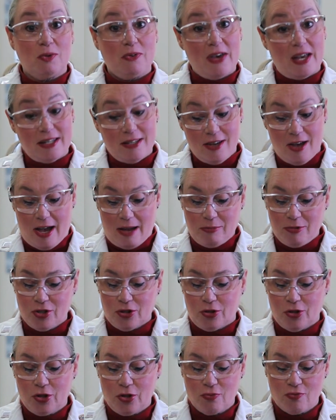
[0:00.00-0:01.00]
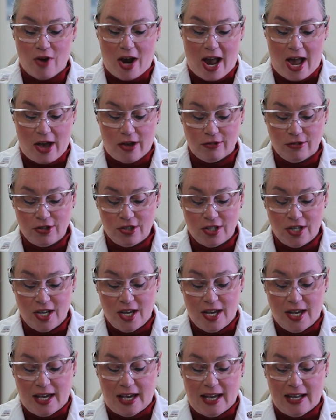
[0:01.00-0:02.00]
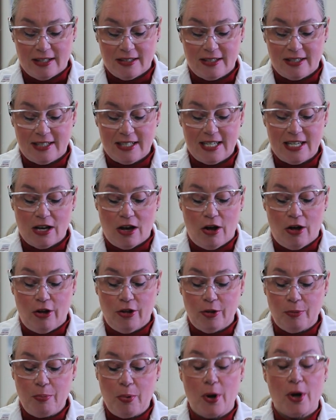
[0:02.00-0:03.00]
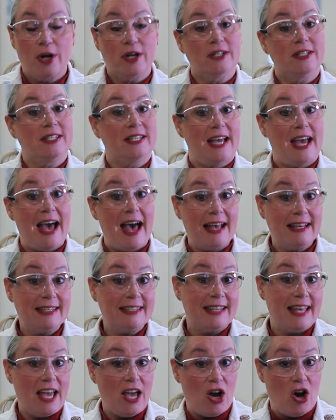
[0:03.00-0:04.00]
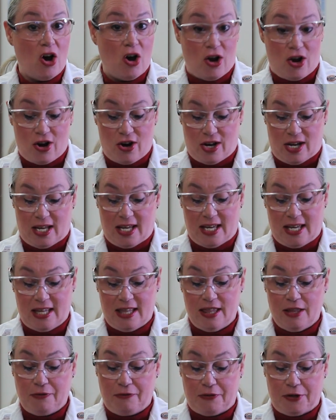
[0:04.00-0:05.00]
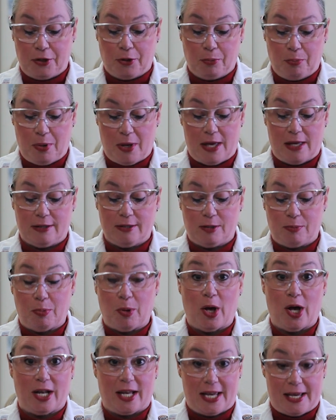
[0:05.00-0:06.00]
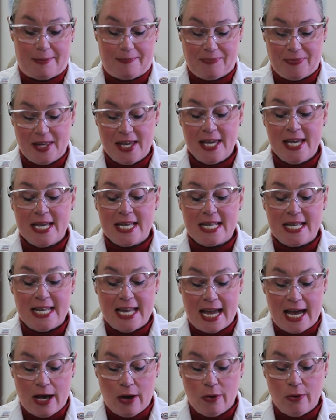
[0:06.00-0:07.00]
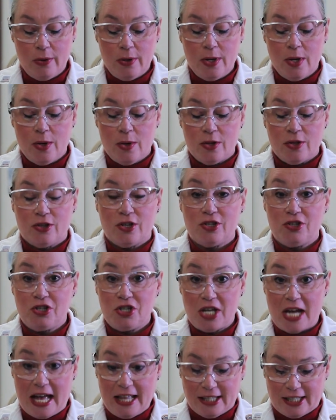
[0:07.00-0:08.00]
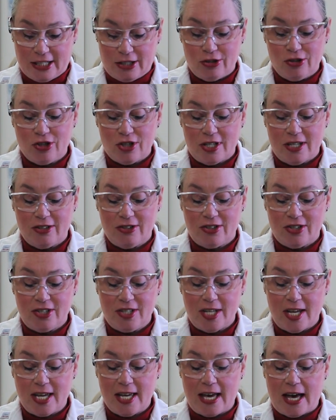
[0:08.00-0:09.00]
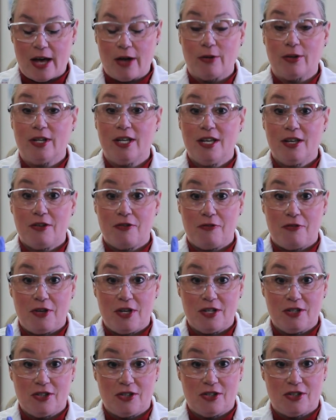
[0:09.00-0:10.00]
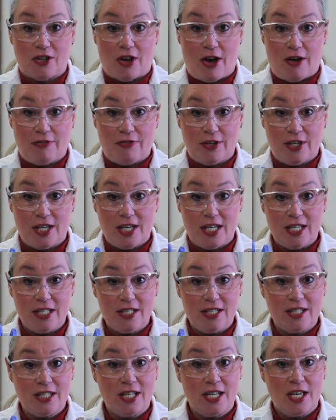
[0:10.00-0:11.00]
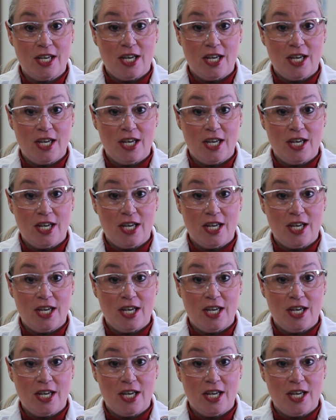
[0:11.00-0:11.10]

so we've had time to look around and see all the parts as they are in the fetal pig's body. Now, the challenge is to take out the esophagus,